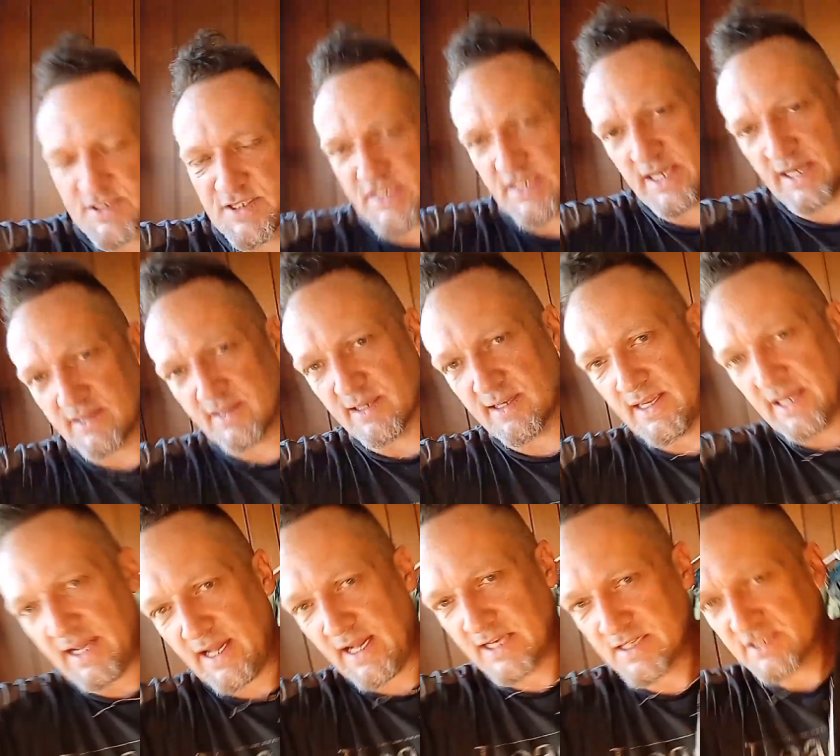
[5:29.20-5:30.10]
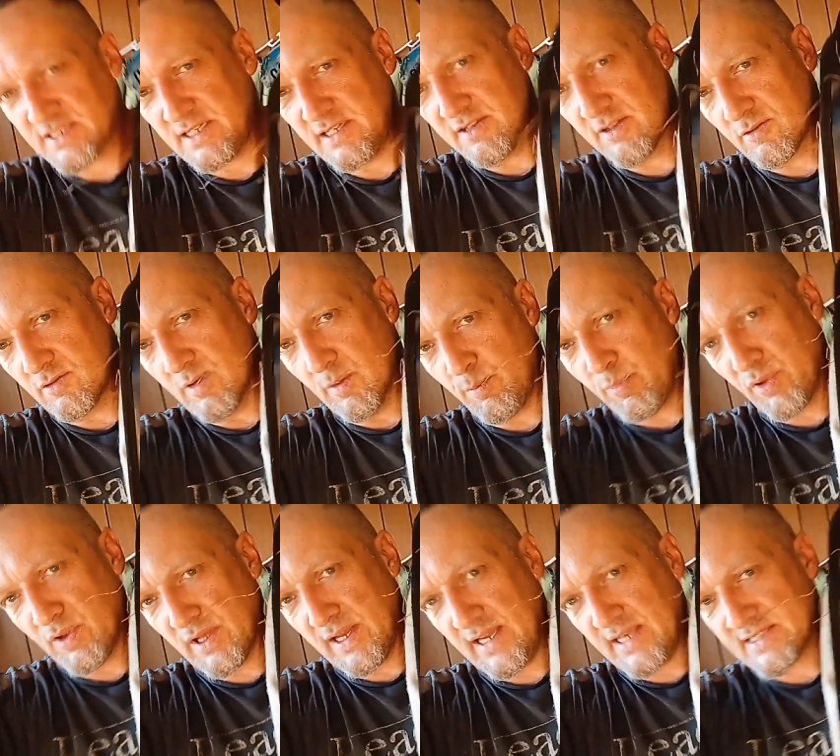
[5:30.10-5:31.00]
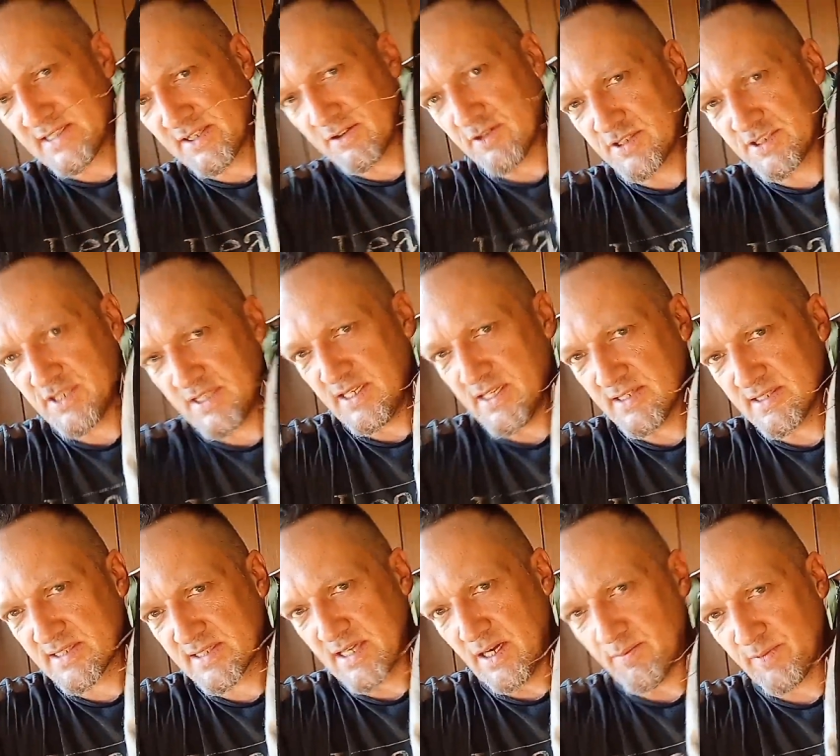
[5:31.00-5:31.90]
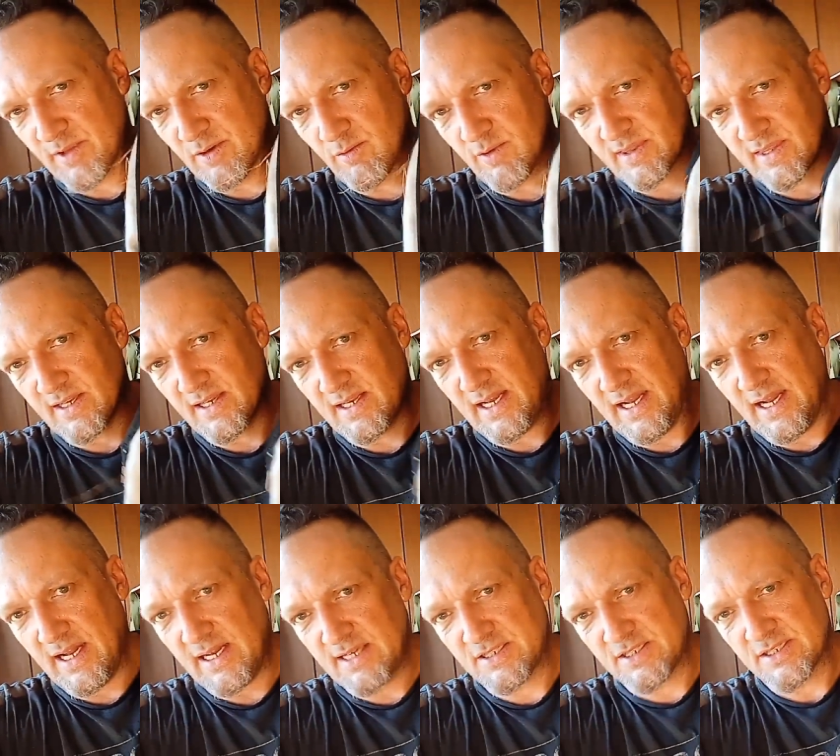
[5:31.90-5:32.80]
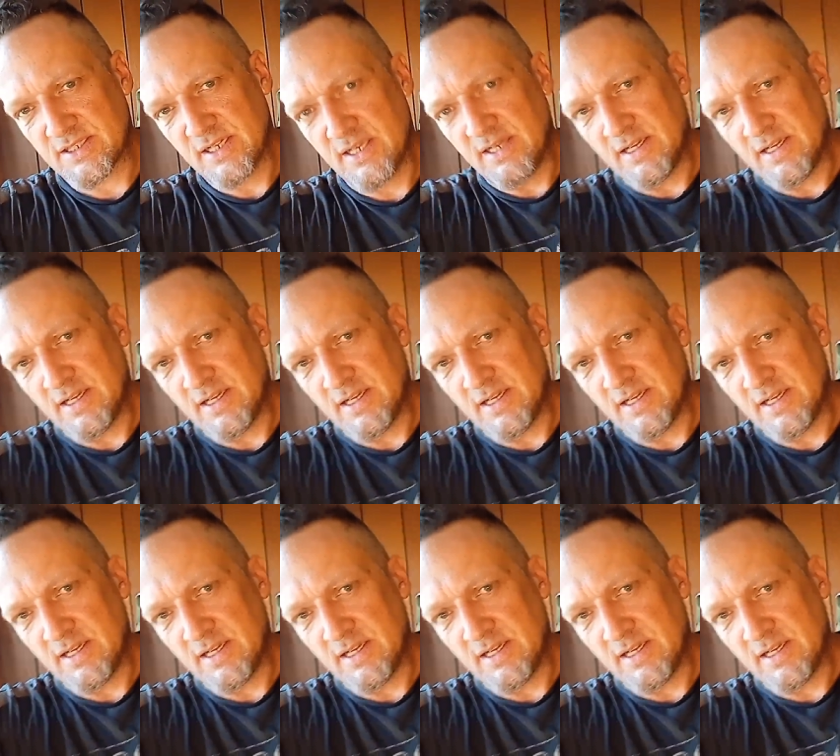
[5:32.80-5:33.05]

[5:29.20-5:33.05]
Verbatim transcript: She had the dash either replaced or she did something with the dash.